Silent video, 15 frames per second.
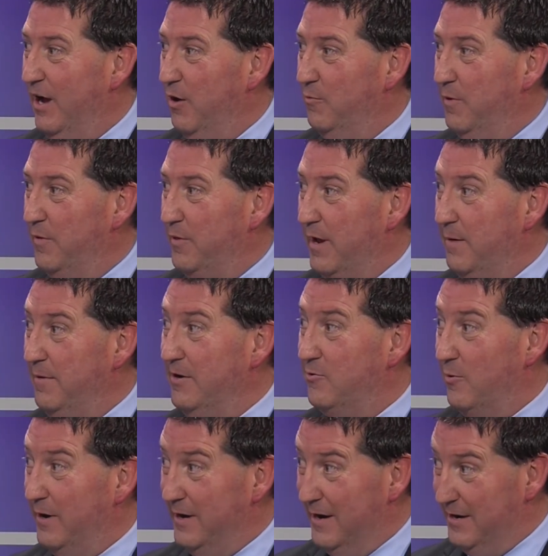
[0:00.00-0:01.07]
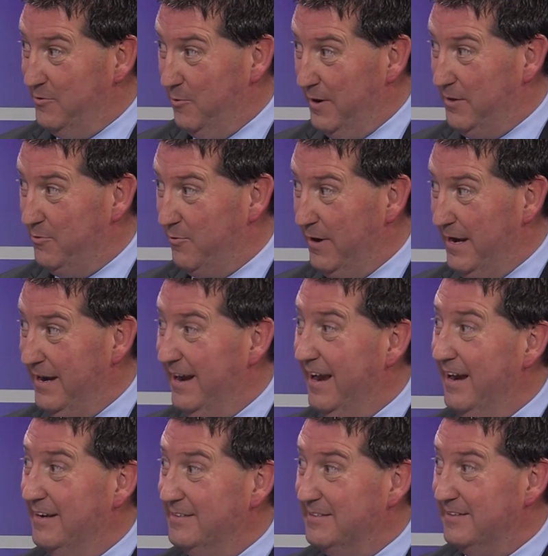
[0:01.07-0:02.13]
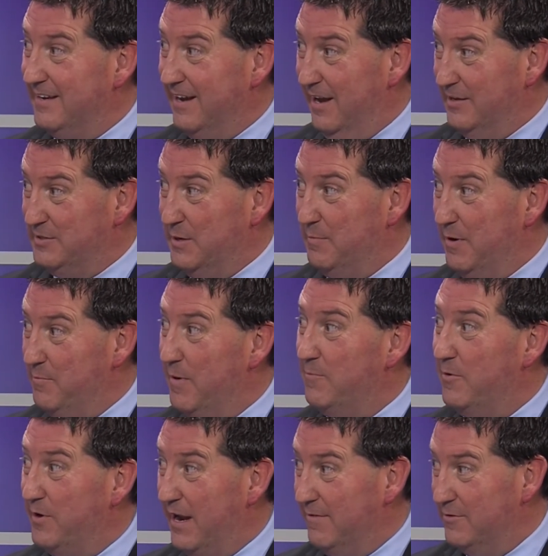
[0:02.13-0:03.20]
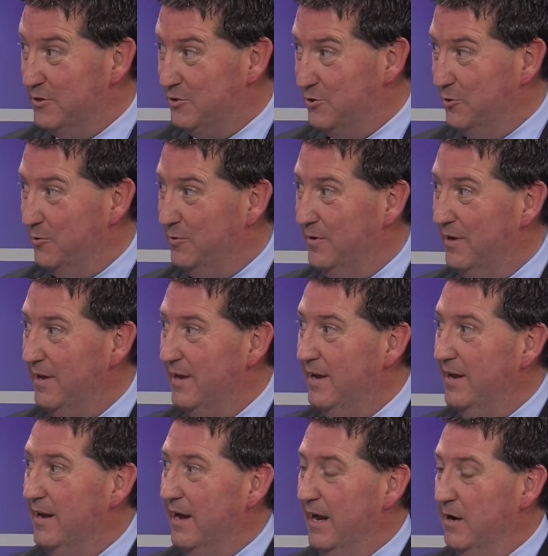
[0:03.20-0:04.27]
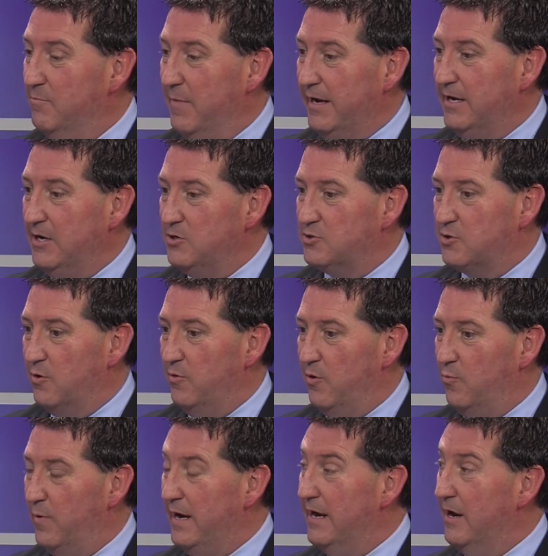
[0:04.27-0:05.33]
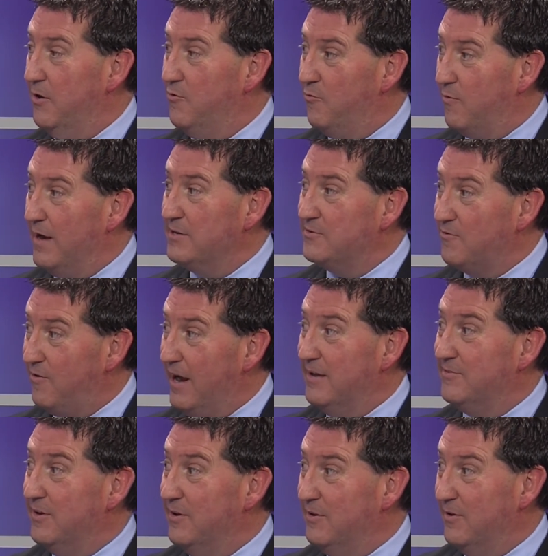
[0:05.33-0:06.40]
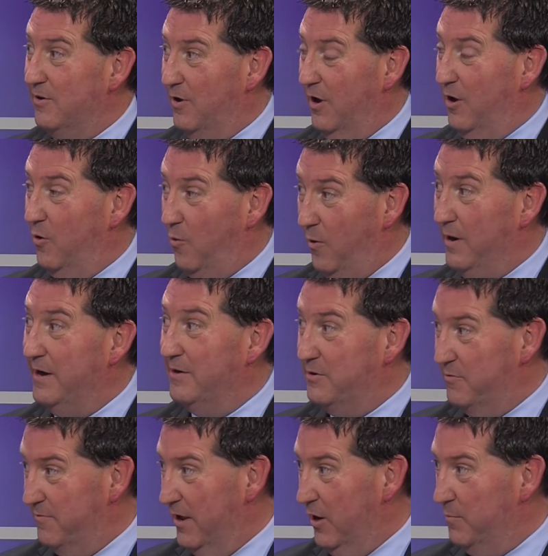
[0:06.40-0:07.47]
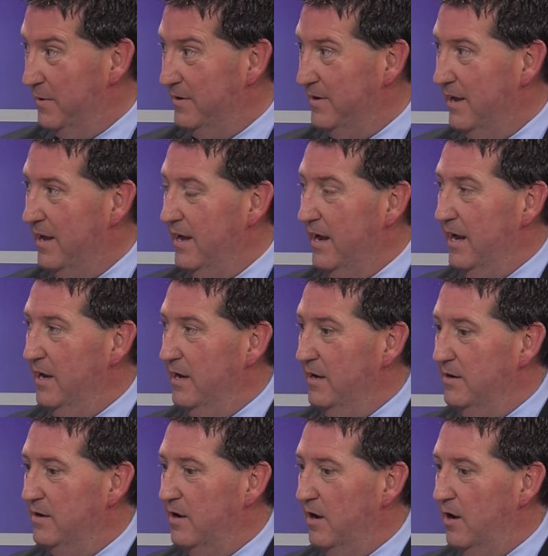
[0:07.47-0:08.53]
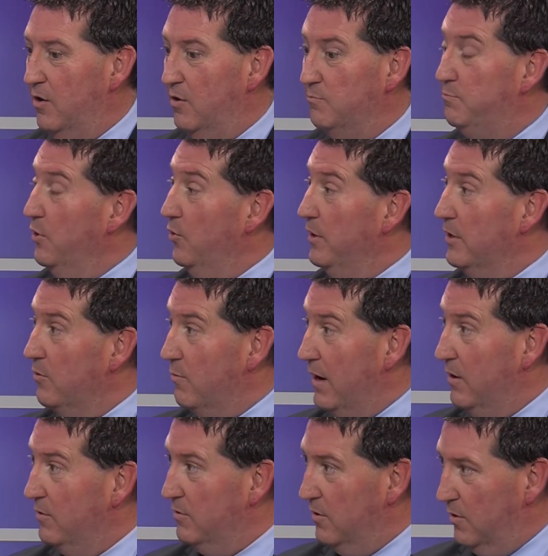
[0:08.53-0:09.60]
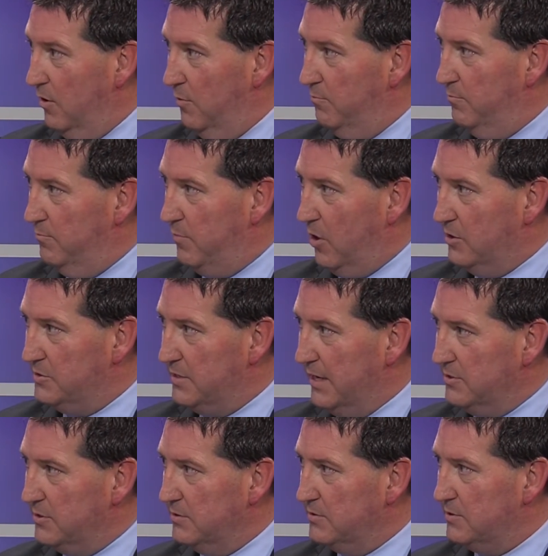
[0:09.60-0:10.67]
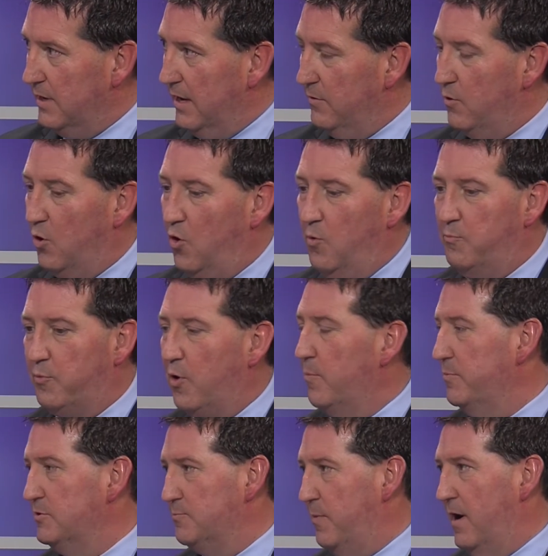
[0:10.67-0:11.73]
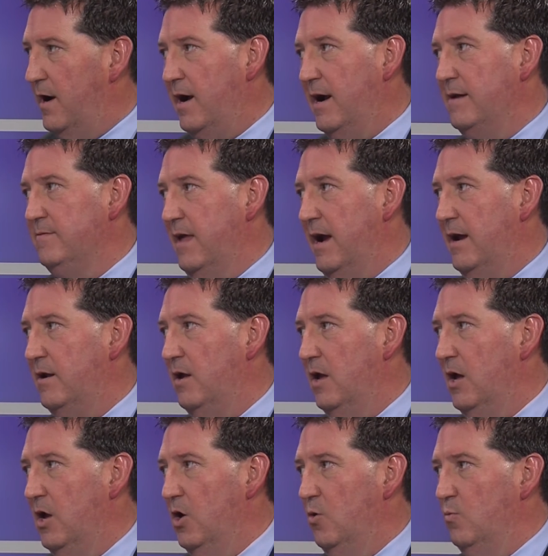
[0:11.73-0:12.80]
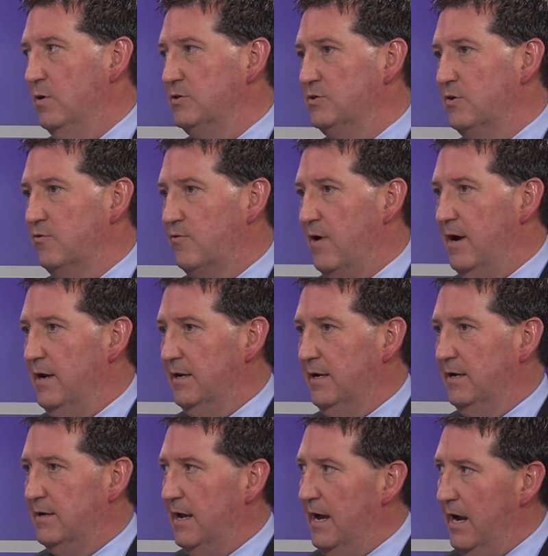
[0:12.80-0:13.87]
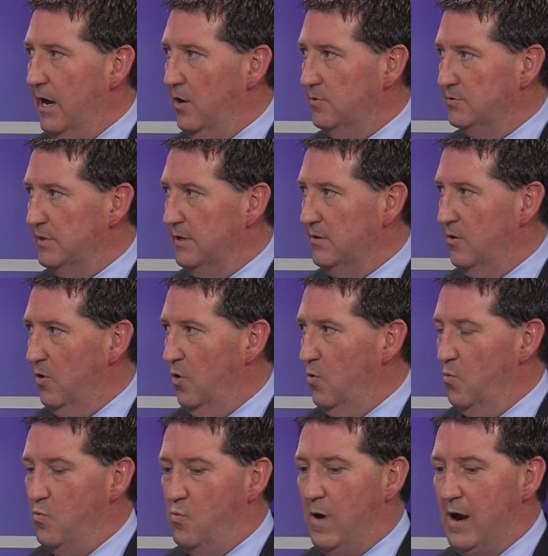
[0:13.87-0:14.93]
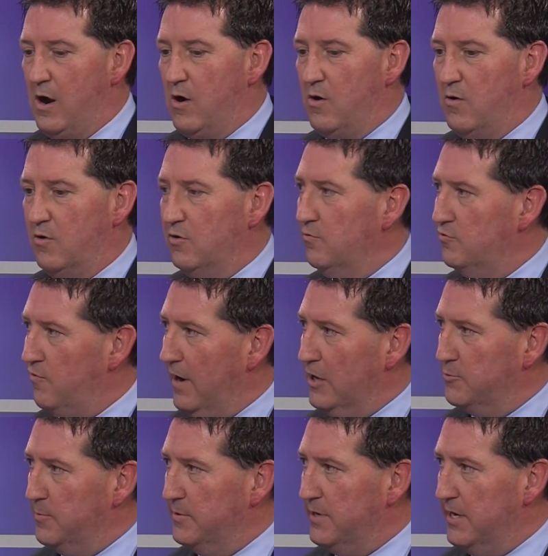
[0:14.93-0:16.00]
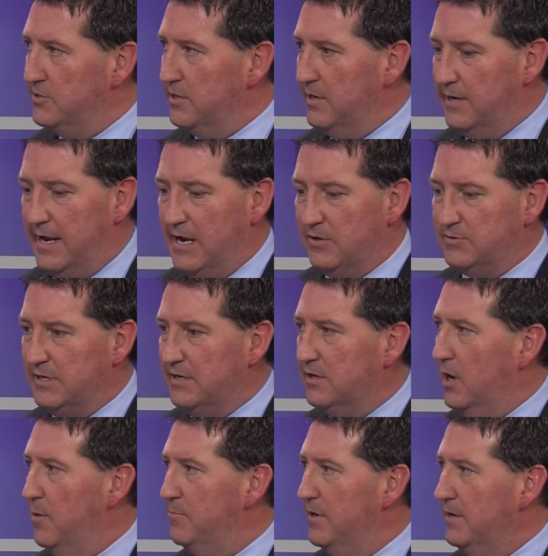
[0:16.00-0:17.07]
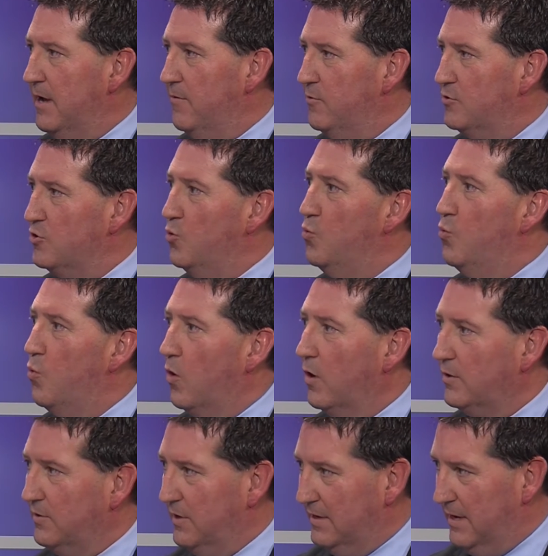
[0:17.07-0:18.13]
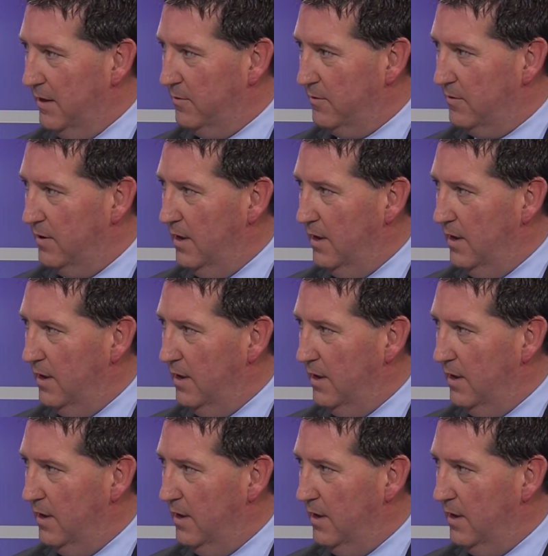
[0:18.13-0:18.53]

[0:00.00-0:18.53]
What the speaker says: with AB 2923 and Assemblymember David Chu, in making sure that we address transit-oriented development and building around BART stations. And the whole purpose behind that was to try to get housing where transportation and housing come together to work together,